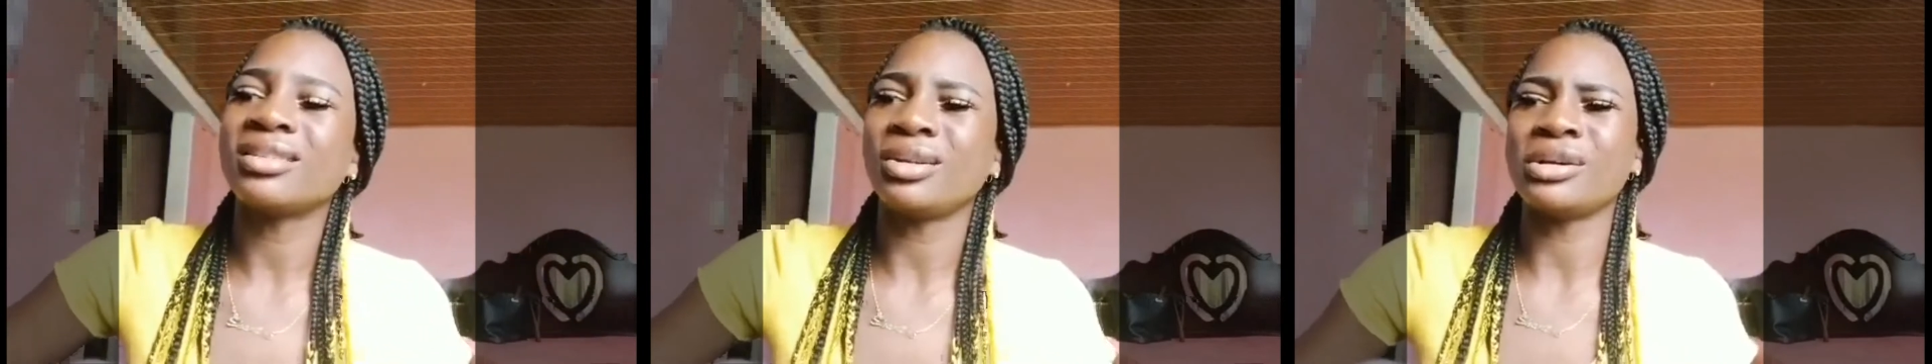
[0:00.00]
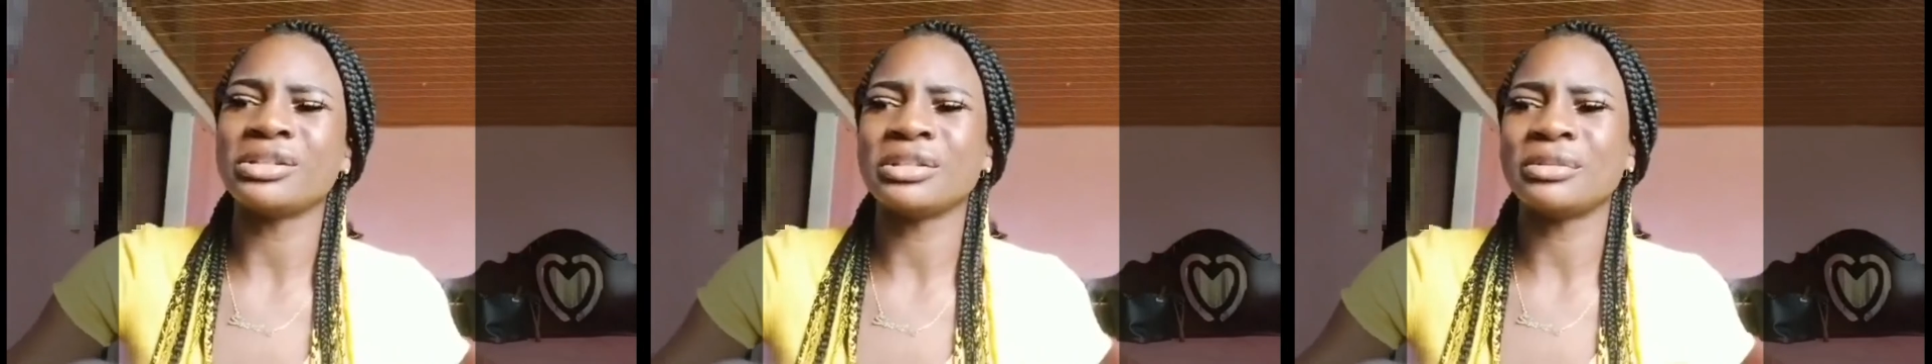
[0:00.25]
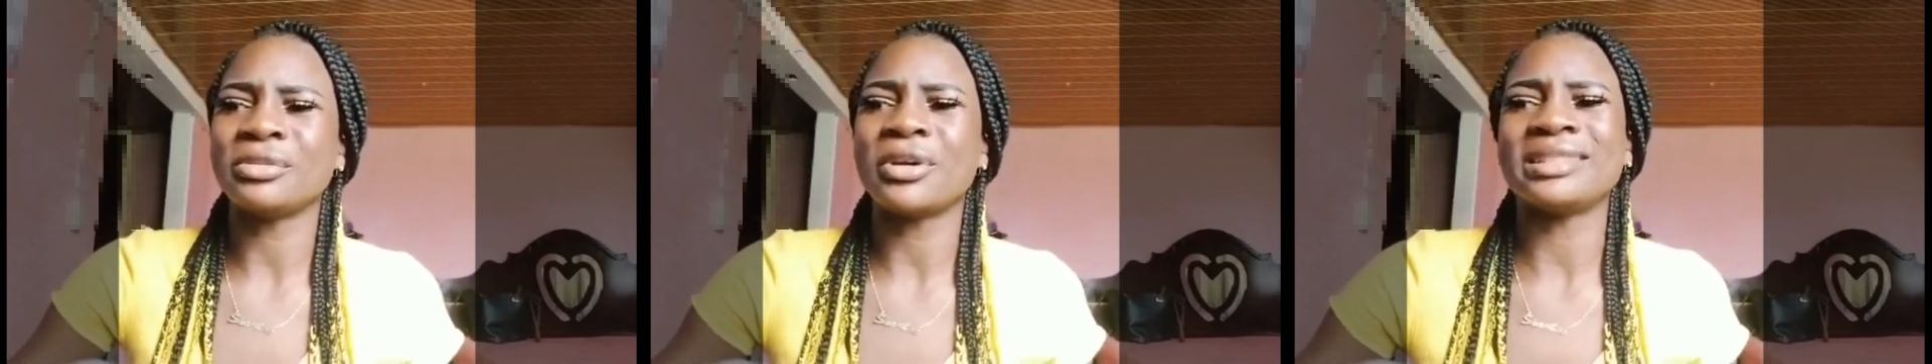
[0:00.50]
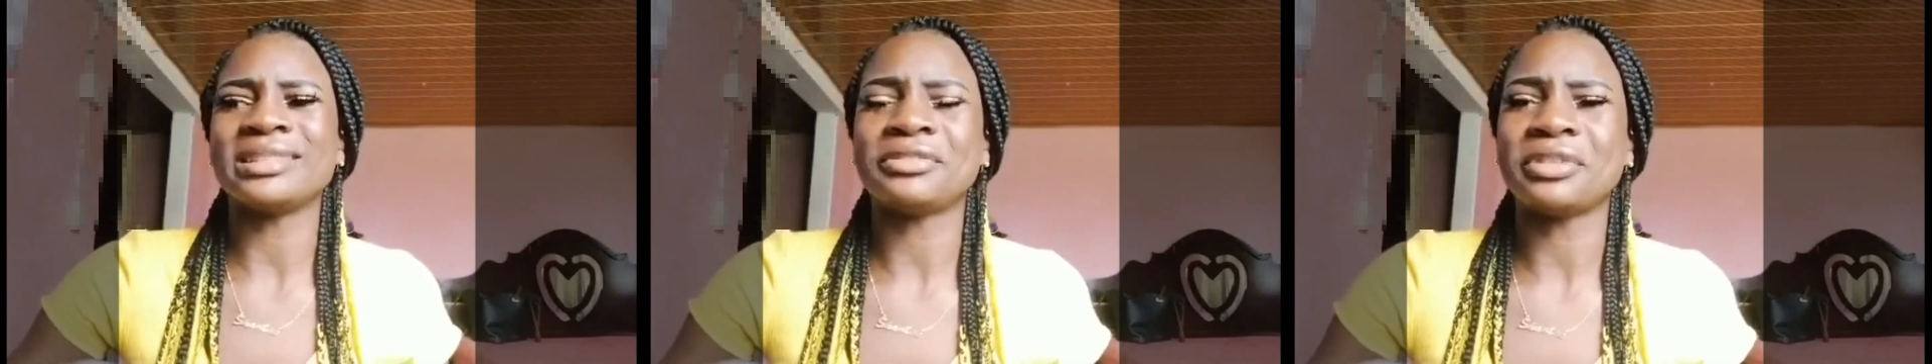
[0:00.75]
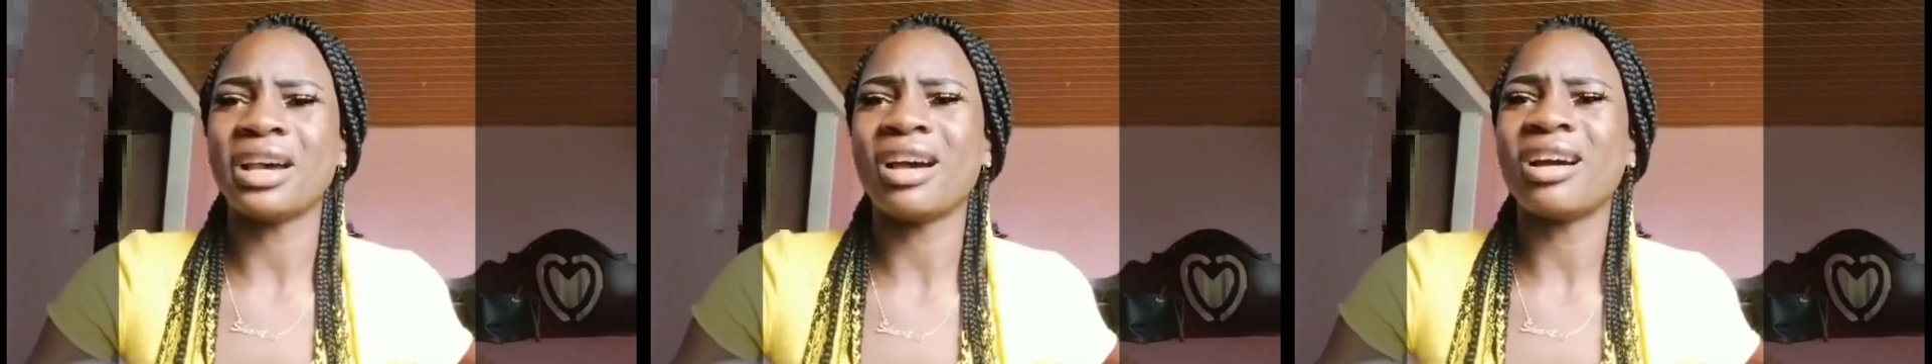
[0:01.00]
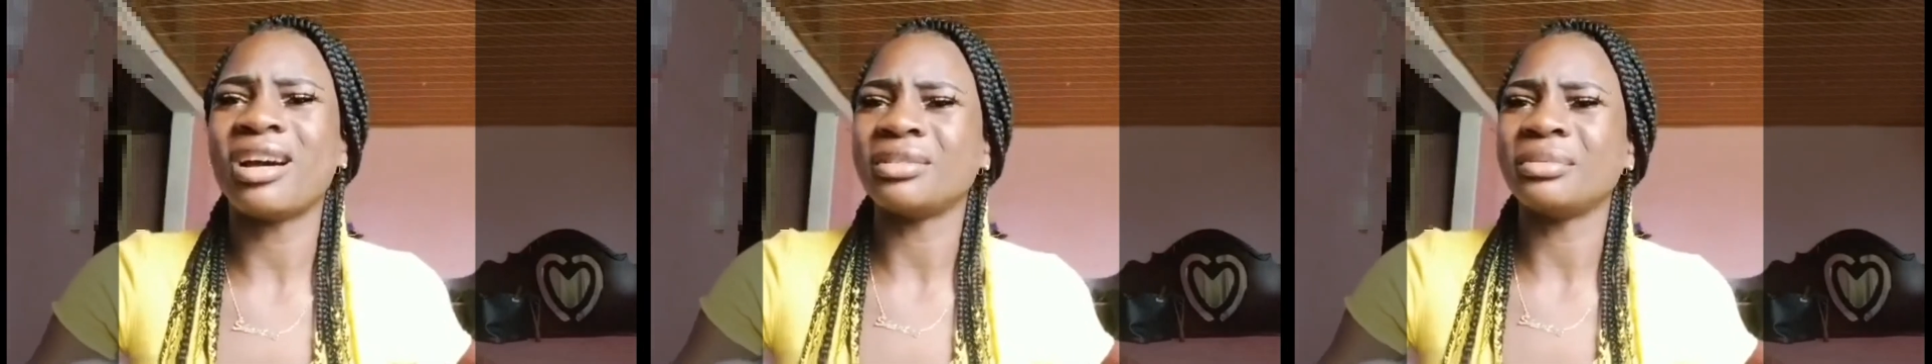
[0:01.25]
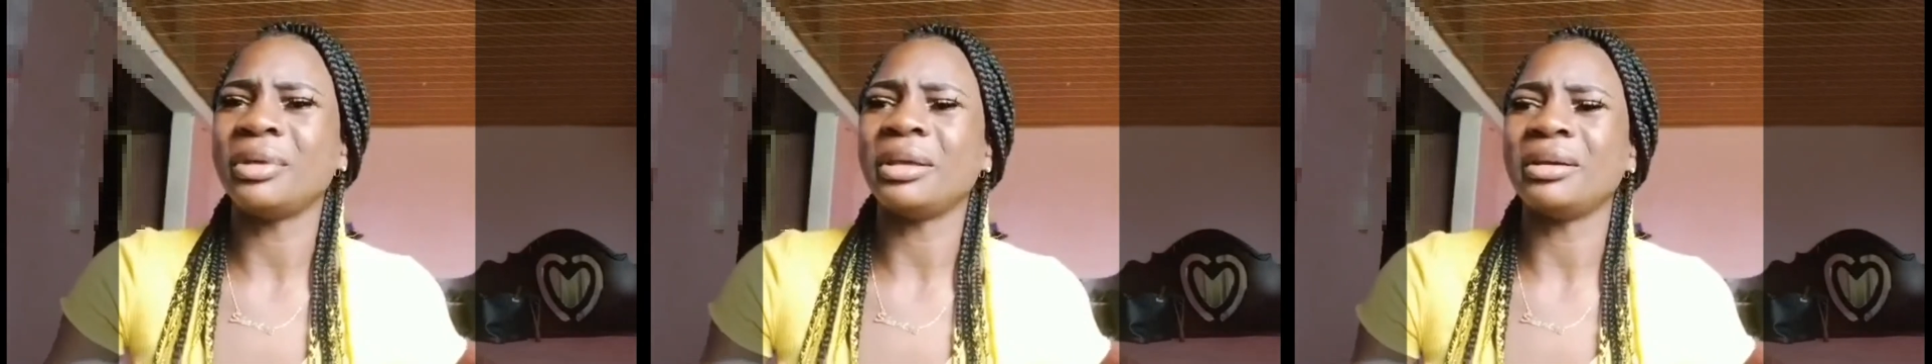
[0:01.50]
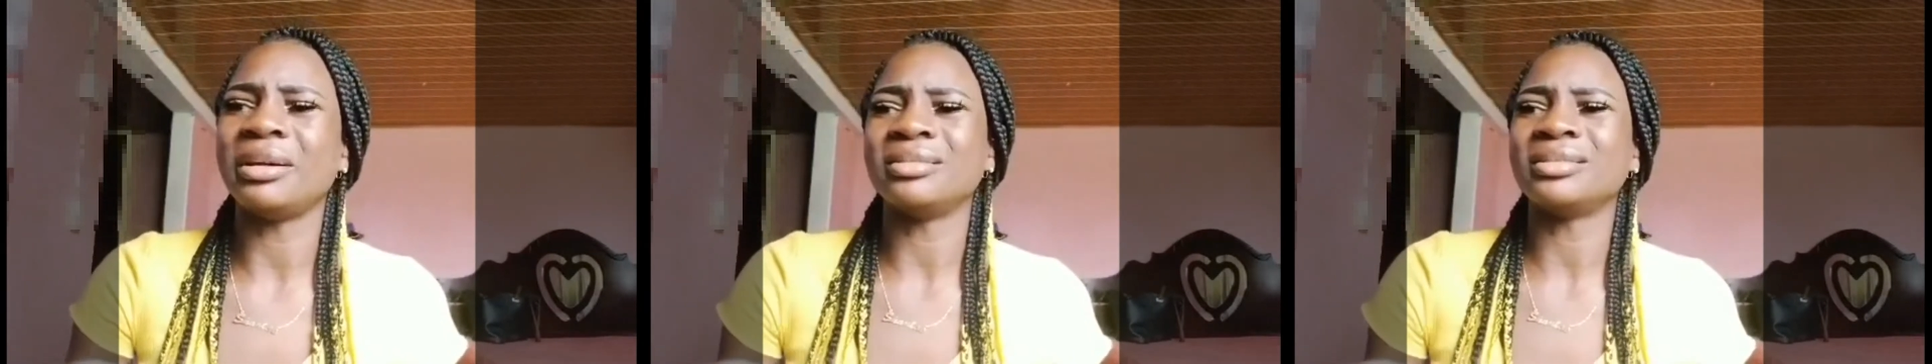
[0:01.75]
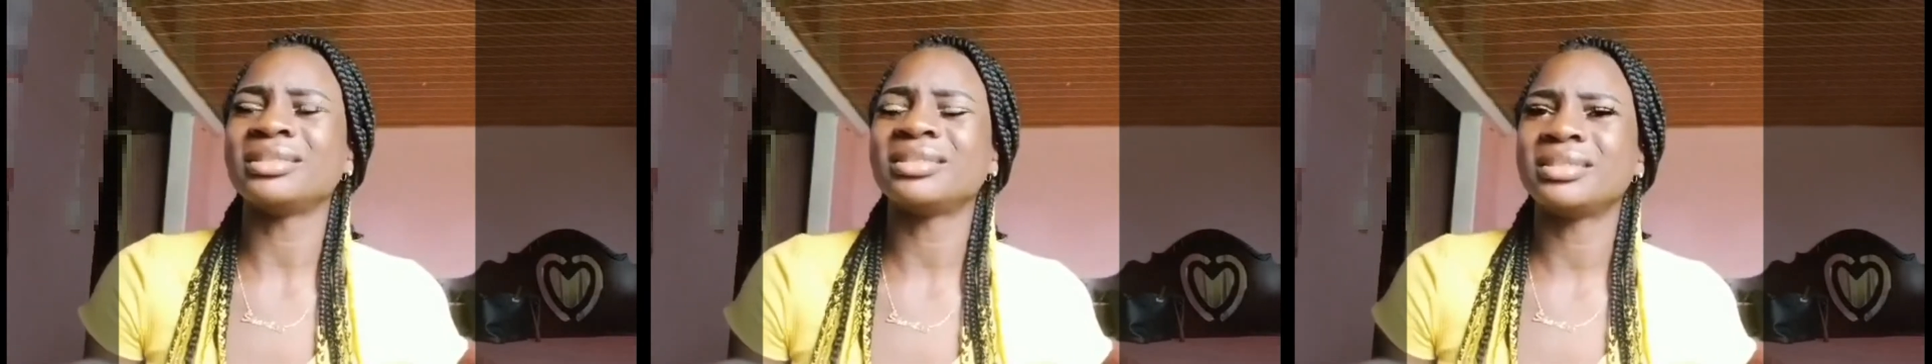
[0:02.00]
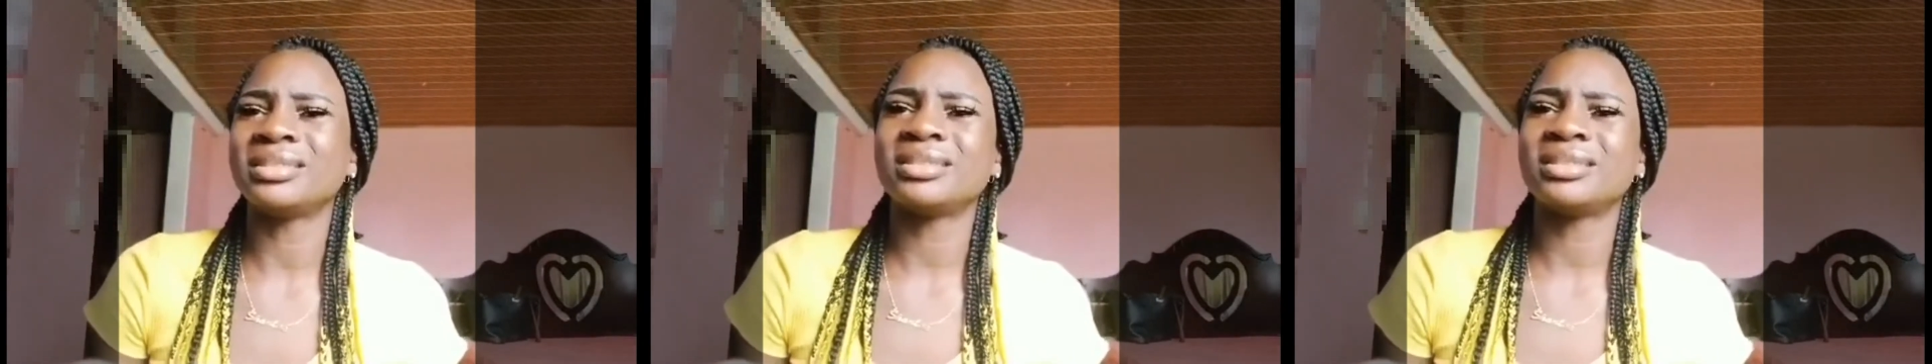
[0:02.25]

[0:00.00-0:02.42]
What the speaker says: long-term goal, asking for a car, big house.